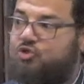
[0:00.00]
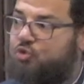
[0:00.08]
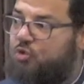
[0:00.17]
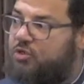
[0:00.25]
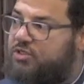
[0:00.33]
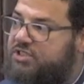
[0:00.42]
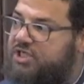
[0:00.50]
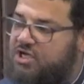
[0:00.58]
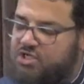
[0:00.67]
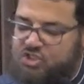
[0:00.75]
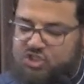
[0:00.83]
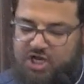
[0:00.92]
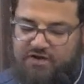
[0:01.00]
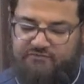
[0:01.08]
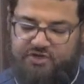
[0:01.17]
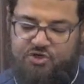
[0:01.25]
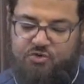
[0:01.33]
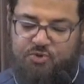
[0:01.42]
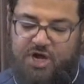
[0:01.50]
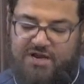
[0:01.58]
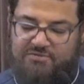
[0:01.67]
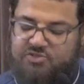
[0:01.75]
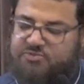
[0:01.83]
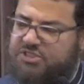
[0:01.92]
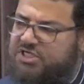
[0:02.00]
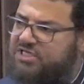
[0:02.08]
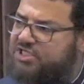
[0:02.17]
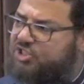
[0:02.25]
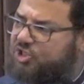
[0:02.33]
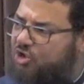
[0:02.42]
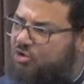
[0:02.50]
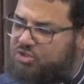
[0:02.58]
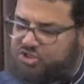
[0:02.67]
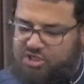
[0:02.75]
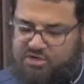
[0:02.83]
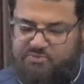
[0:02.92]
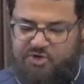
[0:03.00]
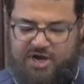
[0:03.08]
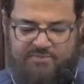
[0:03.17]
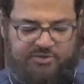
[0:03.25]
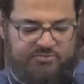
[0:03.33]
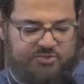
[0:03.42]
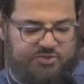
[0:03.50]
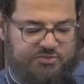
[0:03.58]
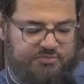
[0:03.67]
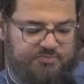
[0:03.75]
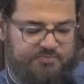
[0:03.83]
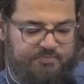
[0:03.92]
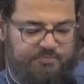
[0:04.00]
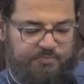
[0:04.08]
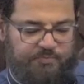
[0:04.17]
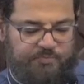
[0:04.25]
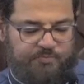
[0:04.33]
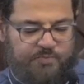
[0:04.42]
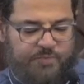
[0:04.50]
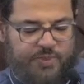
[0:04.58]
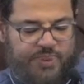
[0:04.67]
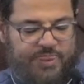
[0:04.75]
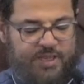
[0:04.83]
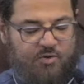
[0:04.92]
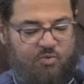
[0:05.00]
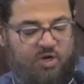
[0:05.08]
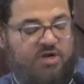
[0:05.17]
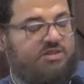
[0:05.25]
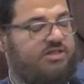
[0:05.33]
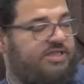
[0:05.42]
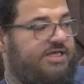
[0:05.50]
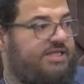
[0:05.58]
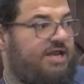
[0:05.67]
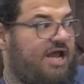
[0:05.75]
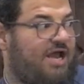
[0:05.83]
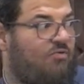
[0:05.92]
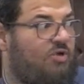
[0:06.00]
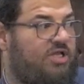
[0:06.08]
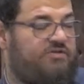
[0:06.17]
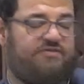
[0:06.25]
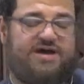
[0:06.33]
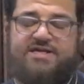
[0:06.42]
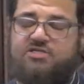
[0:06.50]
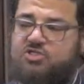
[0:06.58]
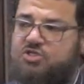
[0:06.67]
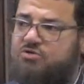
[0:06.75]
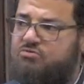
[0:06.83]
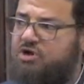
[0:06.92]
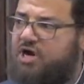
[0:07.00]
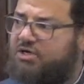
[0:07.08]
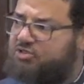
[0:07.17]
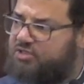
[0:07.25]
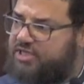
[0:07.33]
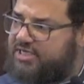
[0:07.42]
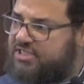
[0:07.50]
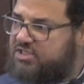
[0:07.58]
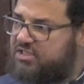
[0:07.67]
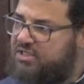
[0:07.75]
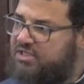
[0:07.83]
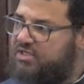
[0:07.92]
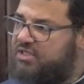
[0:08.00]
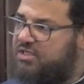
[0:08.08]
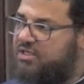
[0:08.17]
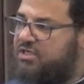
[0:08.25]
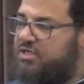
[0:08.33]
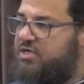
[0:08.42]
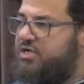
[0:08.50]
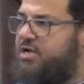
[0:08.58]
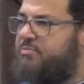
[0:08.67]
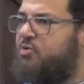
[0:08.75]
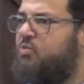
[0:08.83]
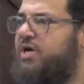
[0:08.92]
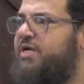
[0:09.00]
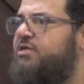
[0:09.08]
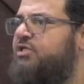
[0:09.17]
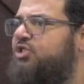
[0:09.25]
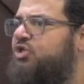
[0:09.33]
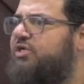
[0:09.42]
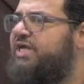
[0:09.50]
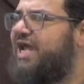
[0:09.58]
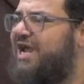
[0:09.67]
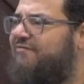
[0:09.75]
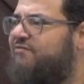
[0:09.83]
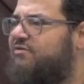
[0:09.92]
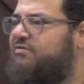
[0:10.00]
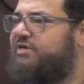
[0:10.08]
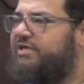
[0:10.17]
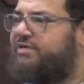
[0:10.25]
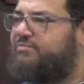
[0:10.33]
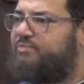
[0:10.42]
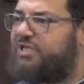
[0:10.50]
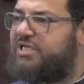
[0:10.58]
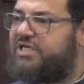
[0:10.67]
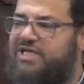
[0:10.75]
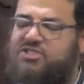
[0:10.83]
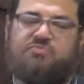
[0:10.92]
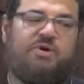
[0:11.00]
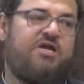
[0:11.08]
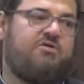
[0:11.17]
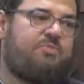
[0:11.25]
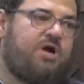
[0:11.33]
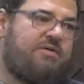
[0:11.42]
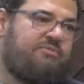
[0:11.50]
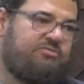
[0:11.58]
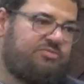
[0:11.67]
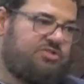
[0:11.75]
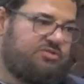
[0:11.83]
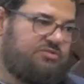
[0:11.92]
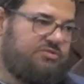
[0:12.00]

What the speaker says: towards solving your problems, especially these long-term problems. One of the things that I will advise in regard to this, number one, don't ever be led by your problems.